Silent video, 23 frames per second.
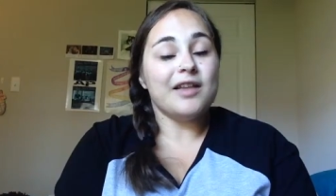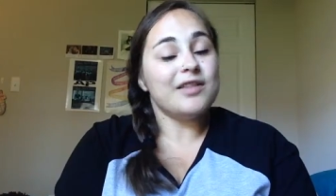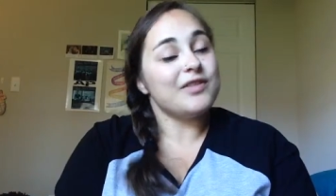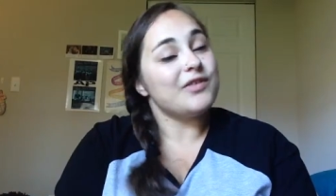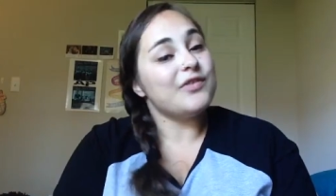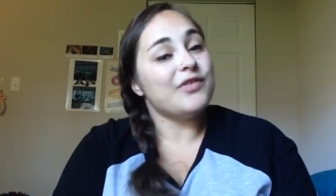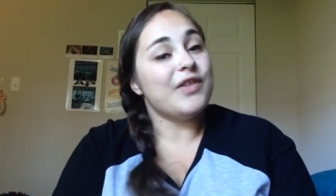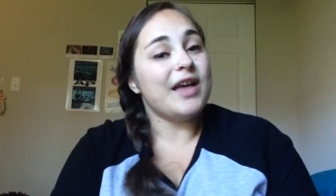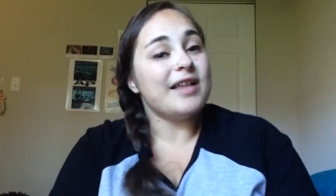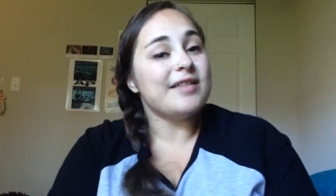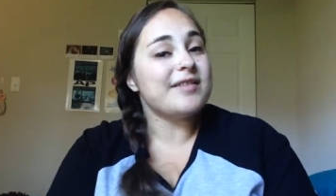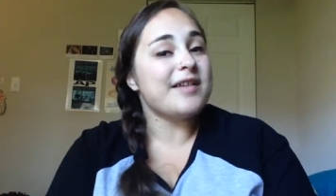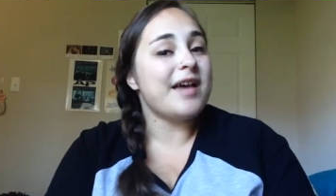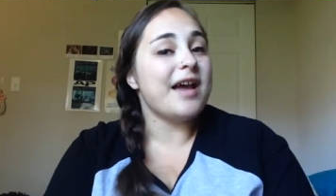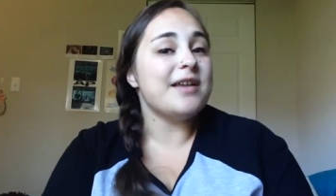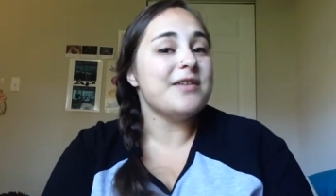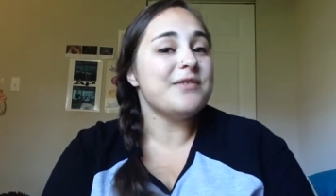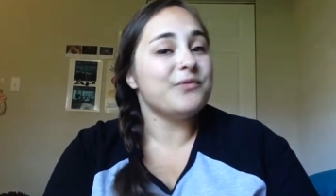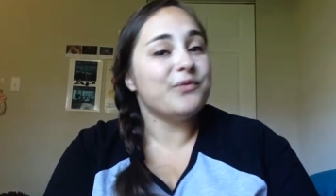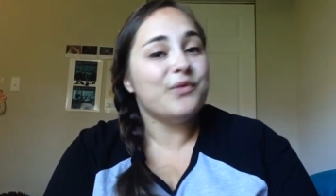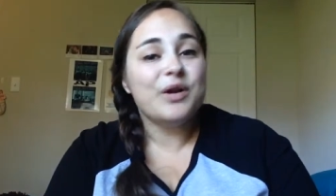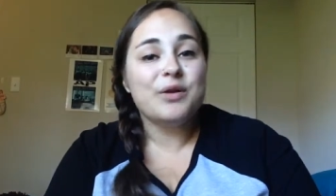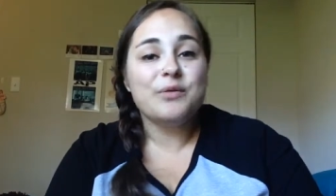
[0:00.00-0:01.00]
And so that's
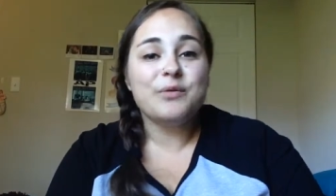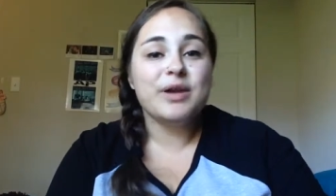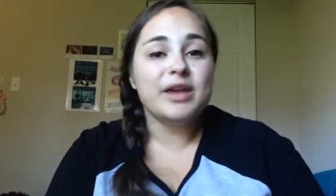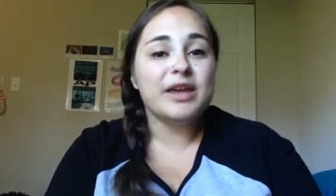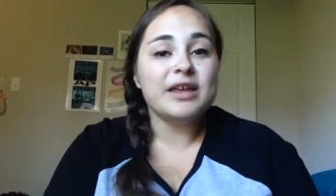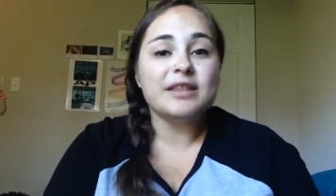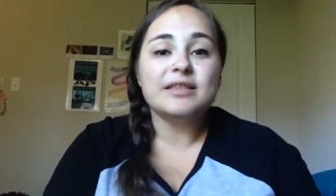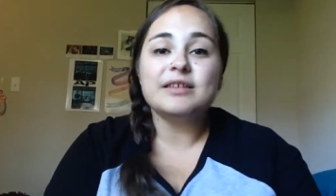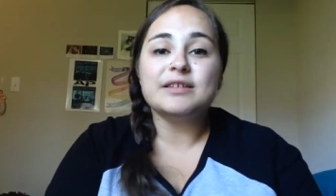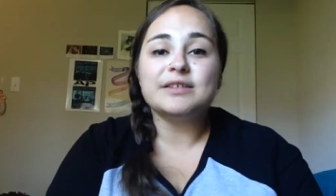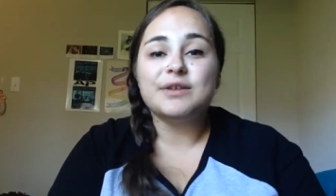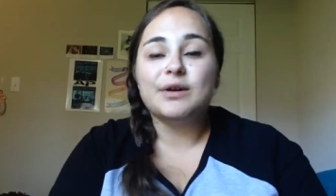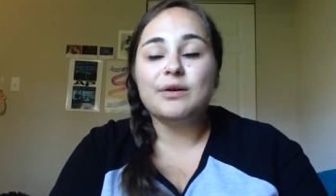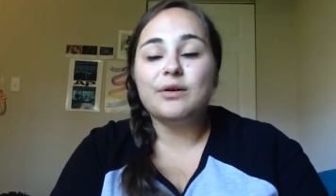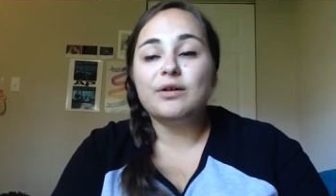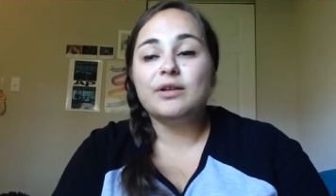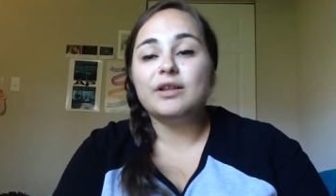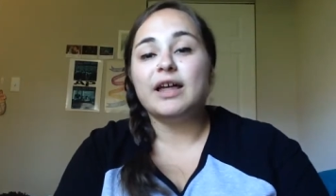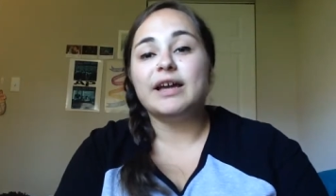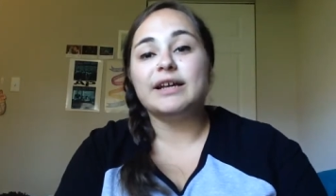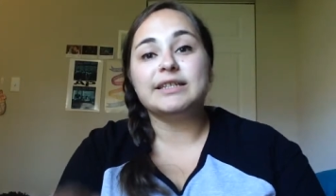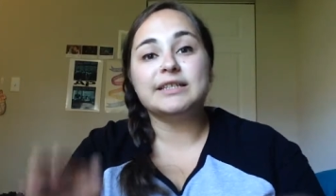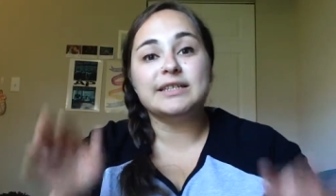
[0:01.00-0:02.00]
kind of where we get this
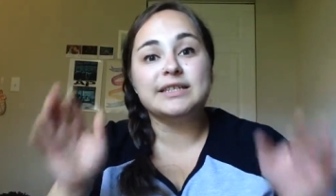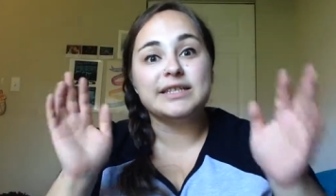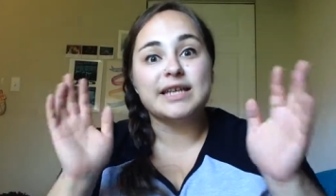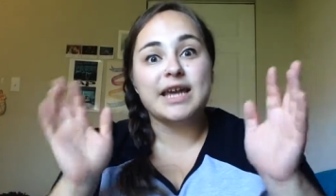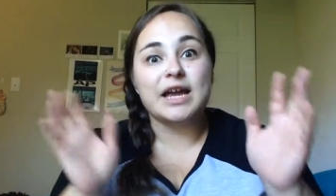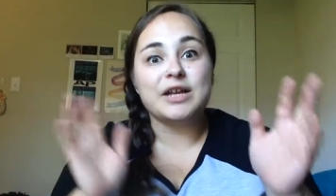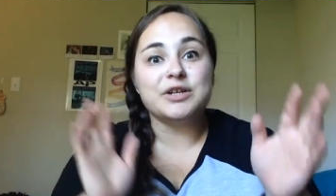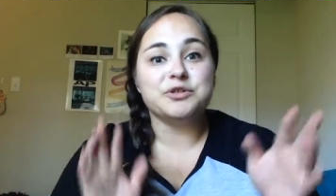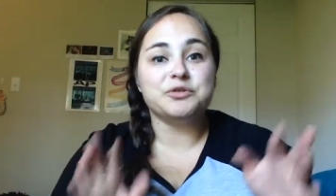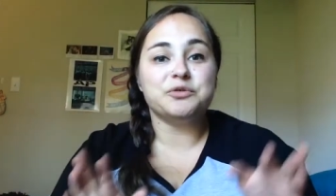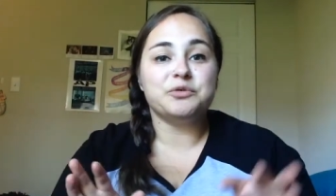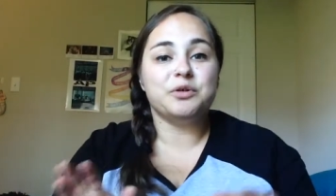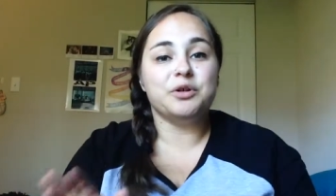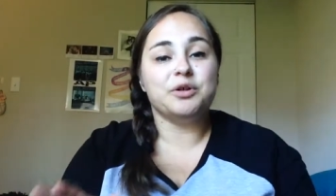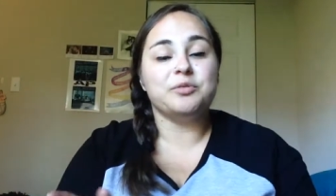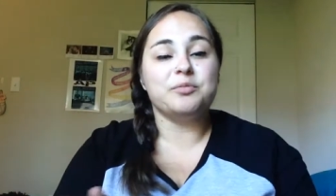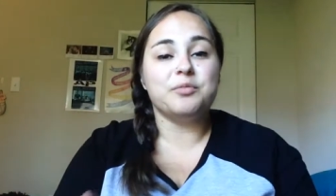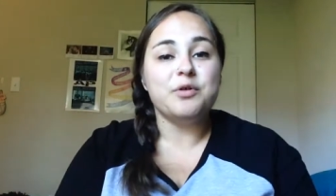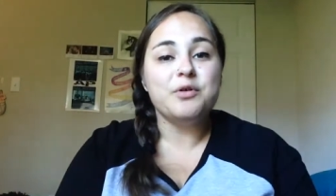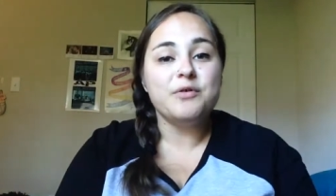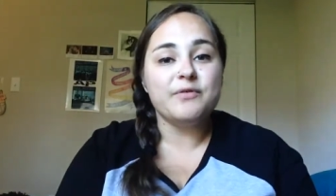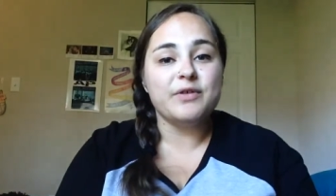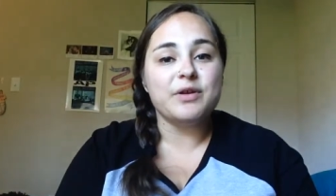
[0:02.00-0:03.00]
whole scheduled
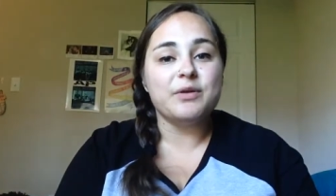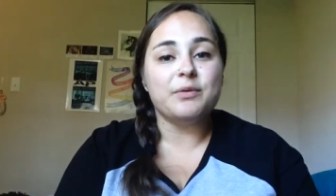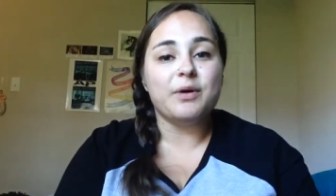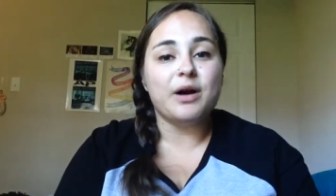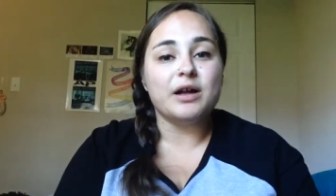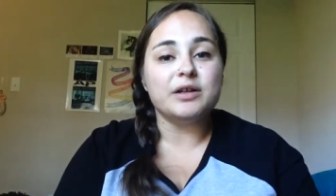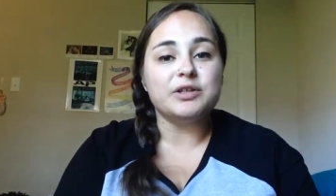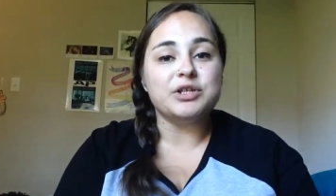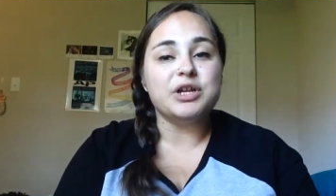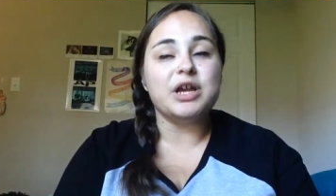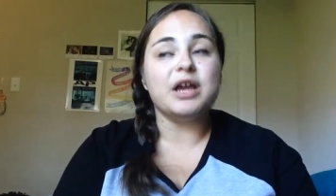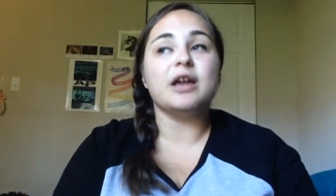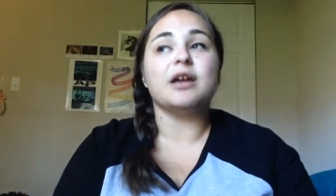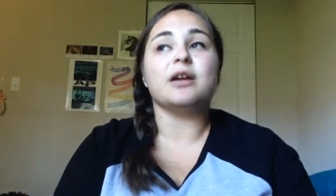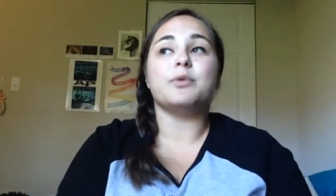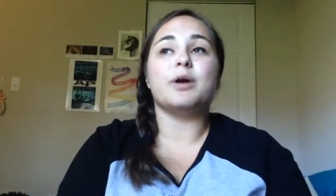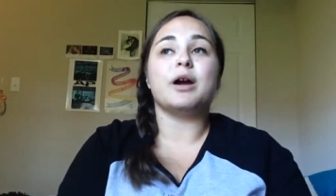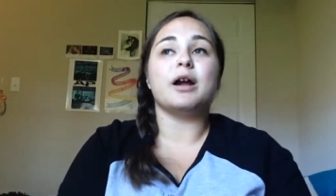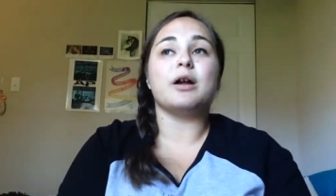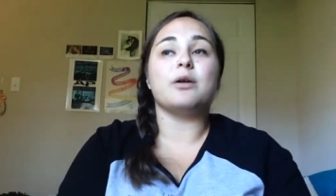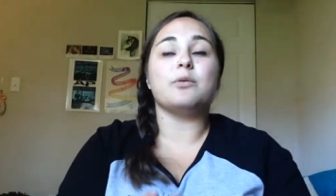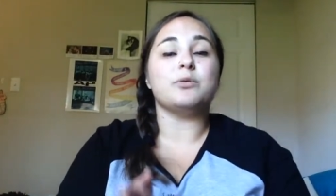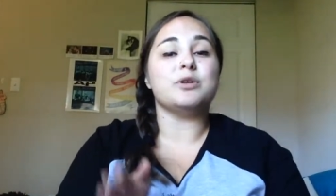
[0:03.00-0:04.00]
movie watching,
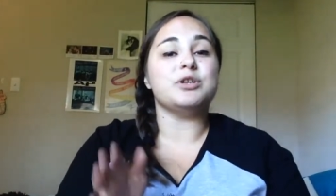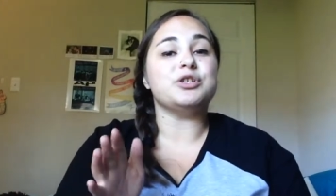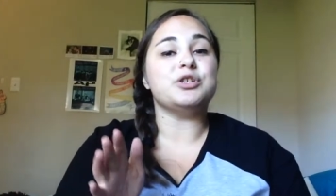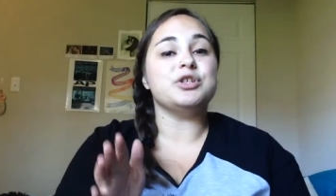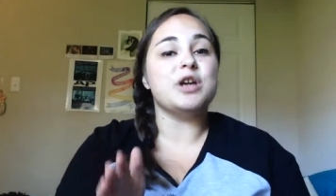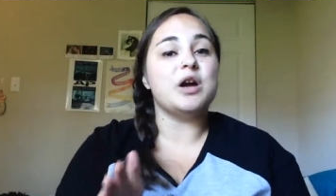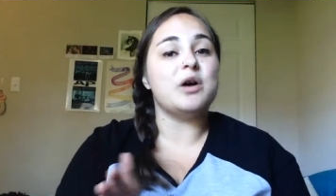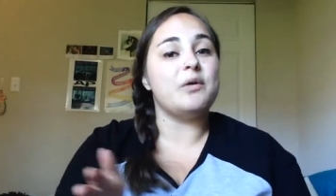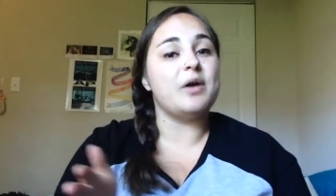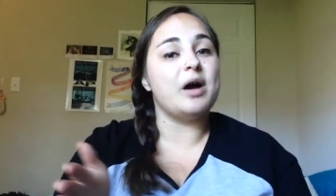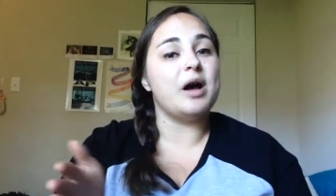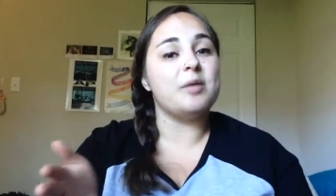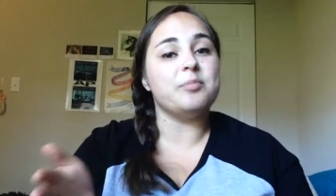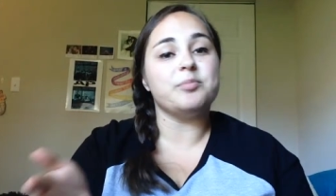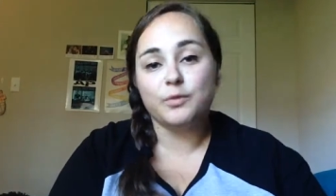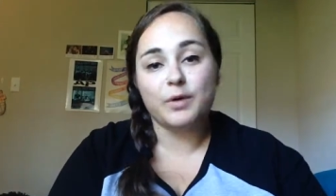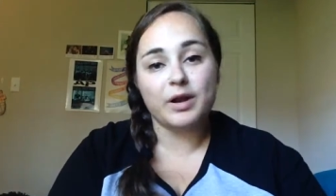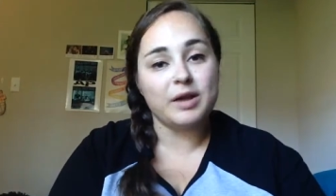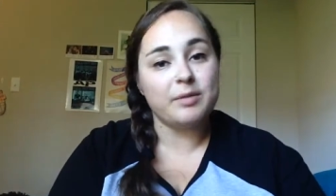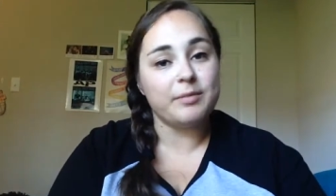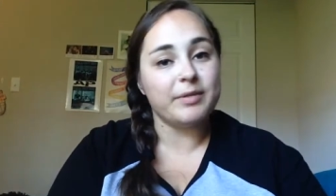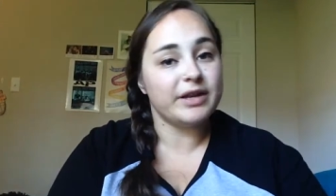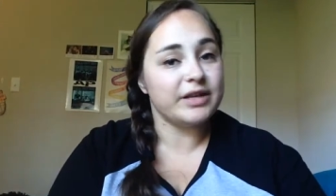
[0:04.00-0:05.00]
where we show up
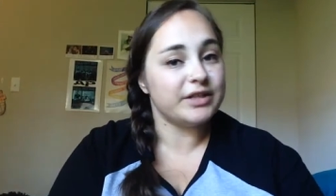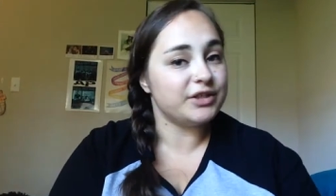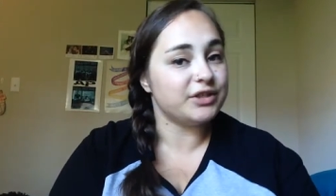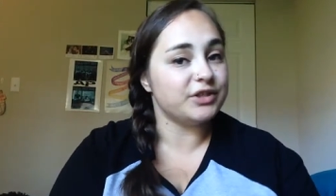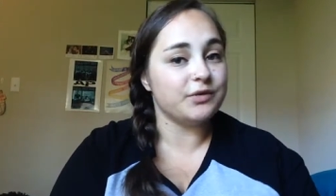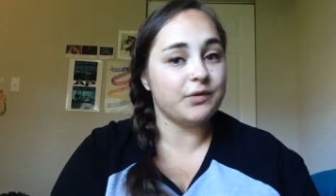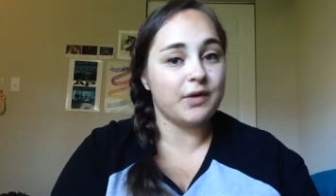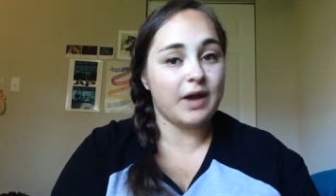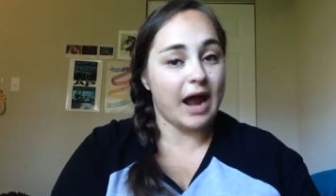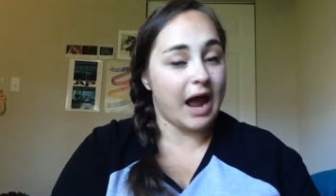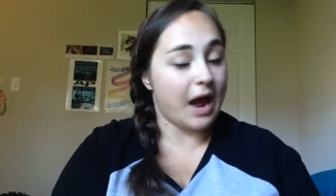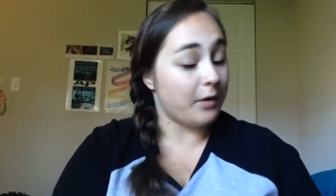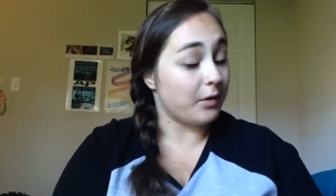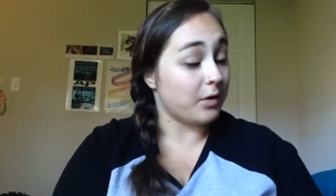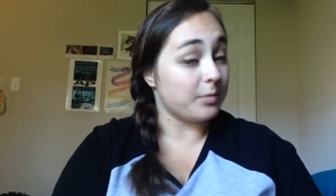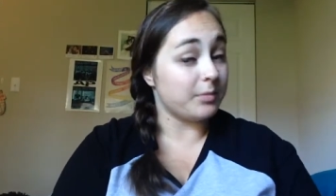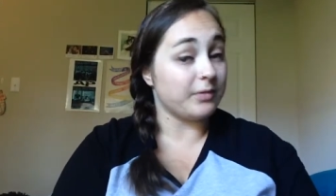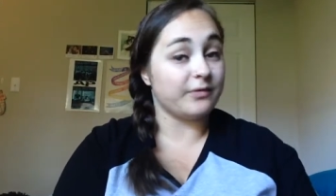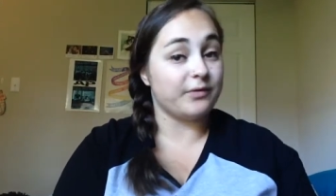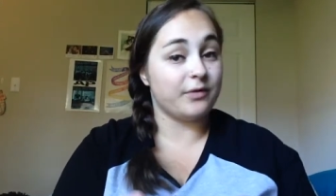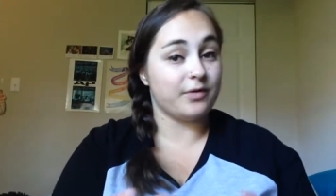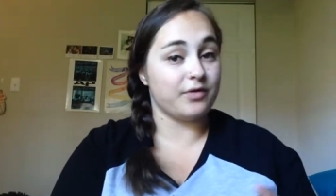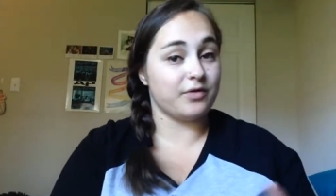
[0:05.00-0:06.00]
20 minutes to an hour
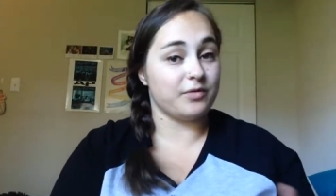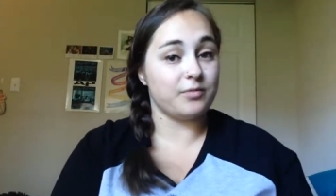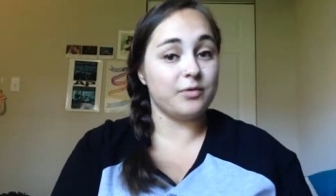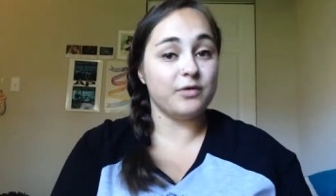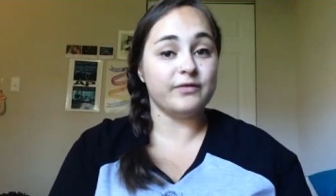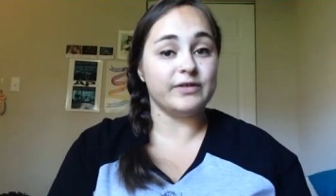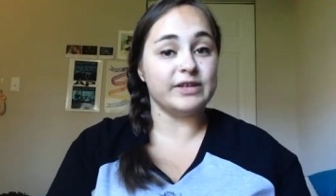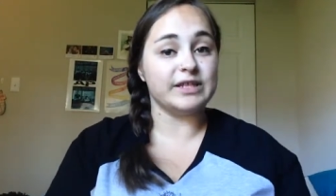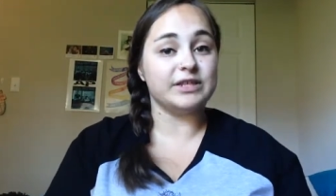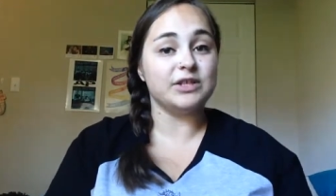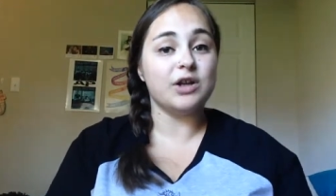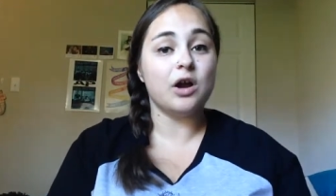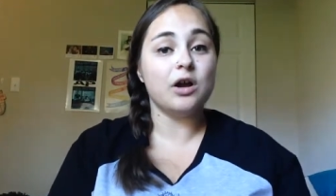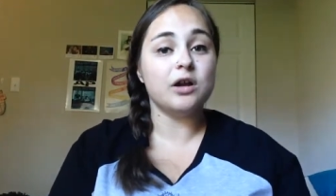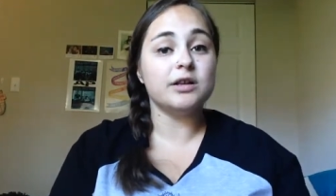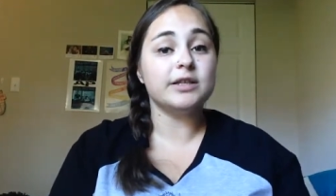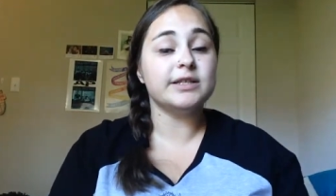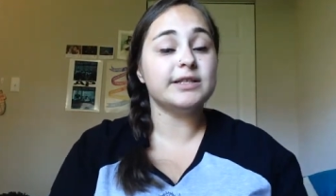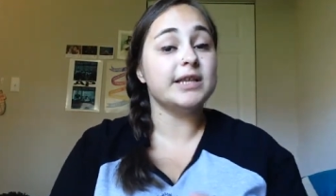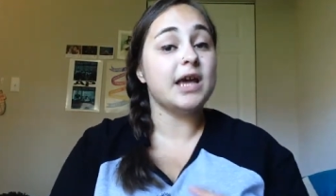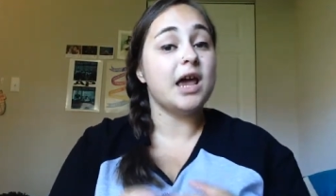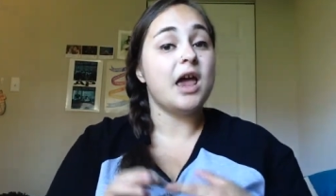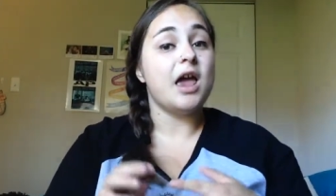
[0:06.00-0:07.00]
before the movie
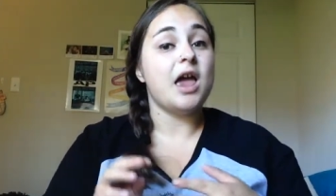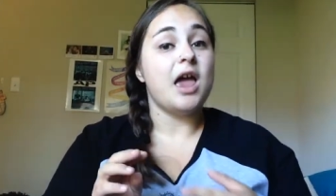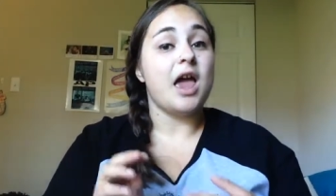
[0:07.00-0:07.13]
starts,